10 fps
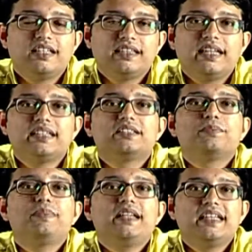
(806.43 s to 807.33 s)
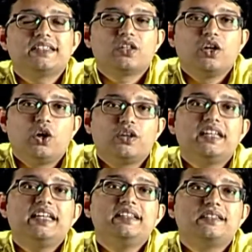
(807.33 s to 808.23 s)
that is placed or
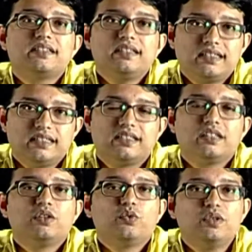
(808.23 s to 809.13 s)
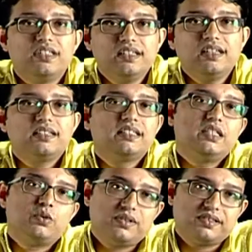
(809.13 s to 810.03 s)
inserted within a
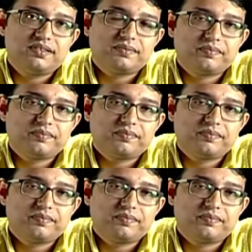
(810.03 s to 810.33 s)
sequence.